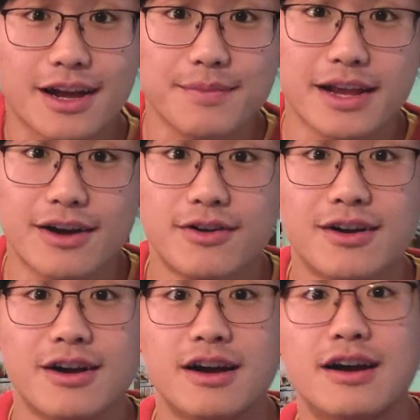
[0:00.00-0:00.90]
time now.
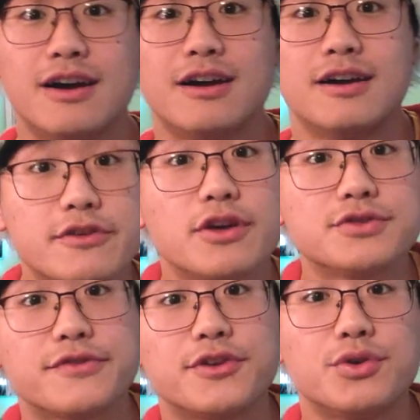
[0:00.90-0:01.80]
For
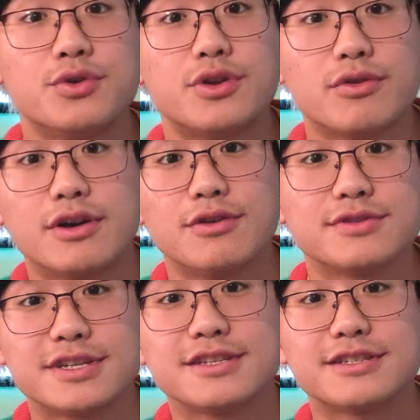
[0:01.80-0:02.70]
those of you who don't know,
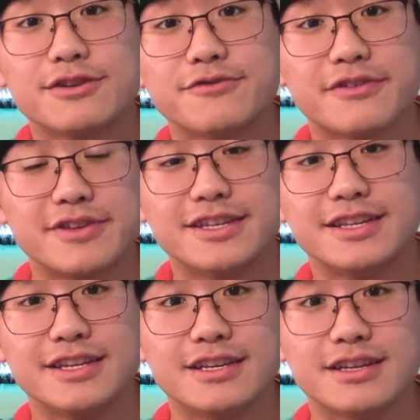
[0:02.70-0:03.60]
CineStill
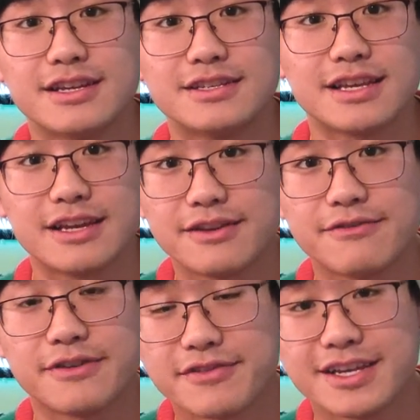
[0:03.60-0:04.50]
50D is a
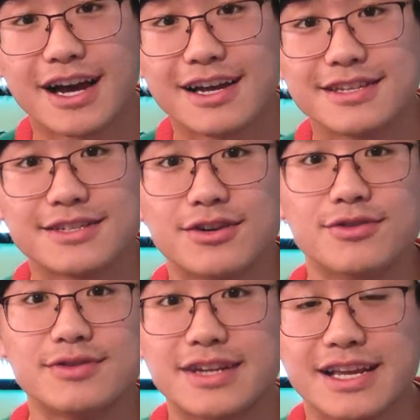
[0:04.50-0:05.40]
50
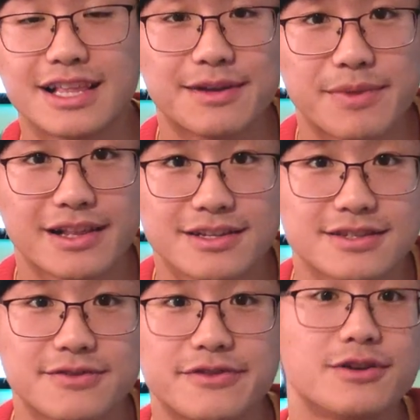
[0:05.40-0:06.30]
ISO daylight
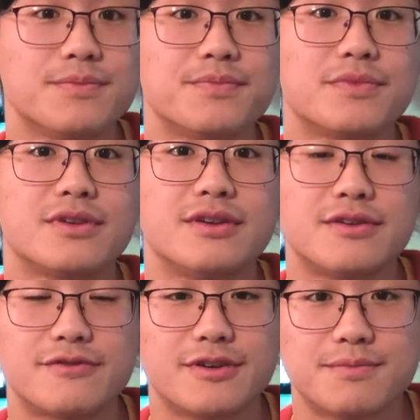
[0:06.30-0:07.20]
balanced film
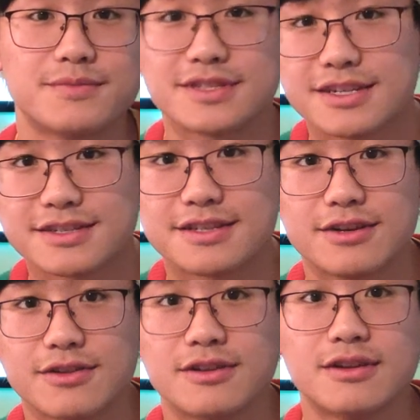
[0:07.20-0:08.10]
from
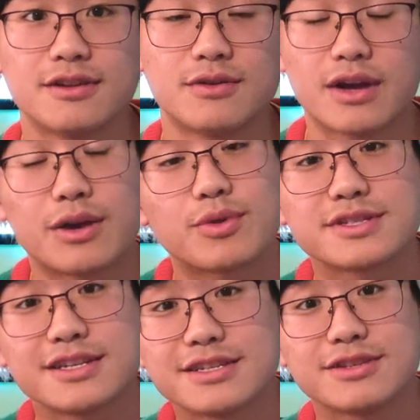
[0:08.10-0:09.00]
CineStill. And
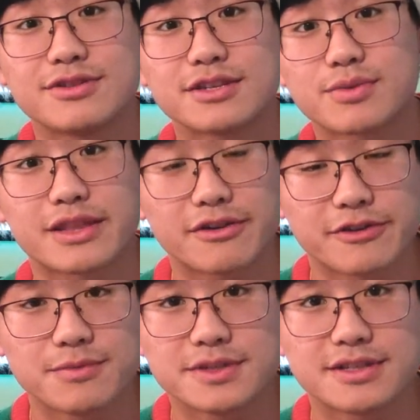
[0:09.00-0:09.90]
what CineStill does with their
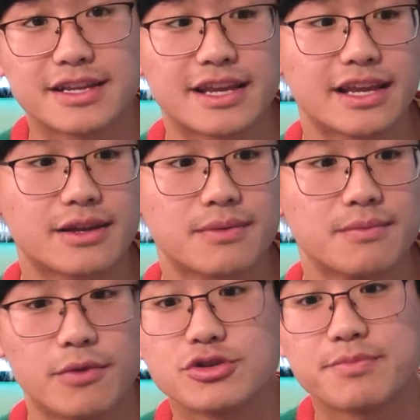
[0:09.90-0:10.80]
films is they
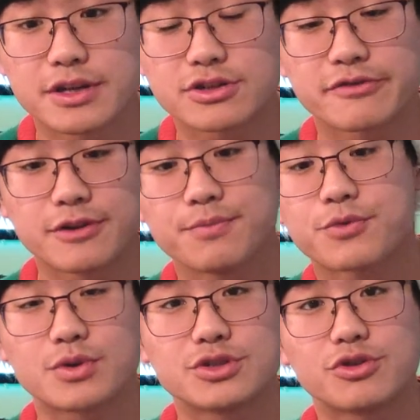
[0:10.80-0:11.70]
take motion picture film,
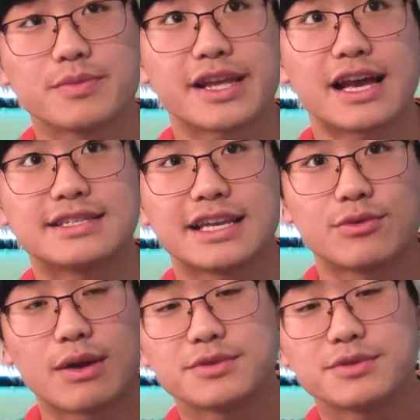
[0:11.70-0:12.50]
which normally has a